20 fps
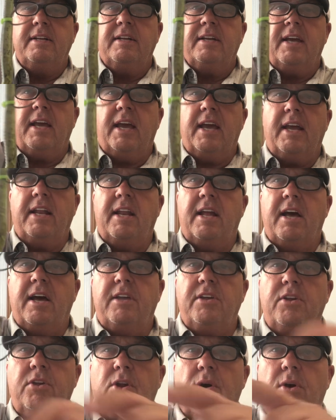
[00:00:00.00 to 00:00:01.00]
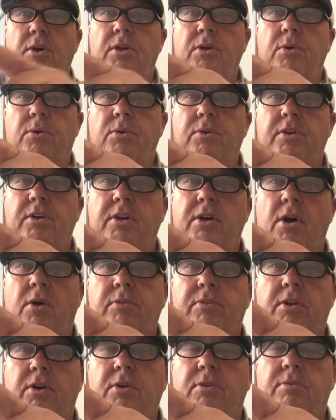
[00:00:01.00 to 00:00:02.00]
And you can
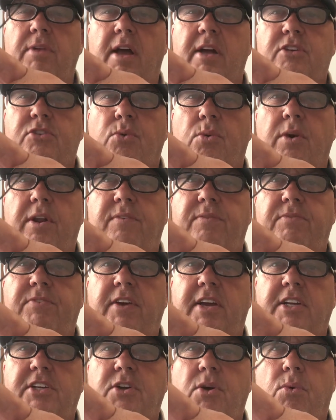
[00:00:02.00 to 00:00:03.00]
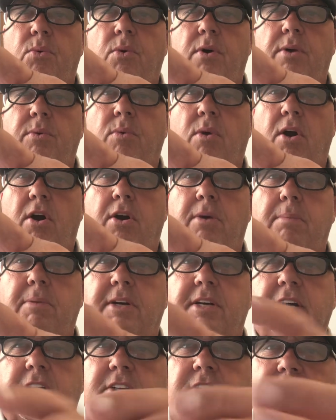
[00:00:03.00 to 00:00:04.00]
go through like 20 fish on one worm
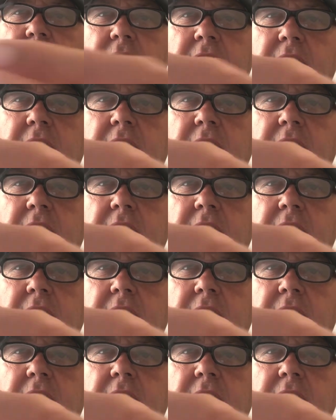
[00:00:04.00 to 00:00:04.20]
because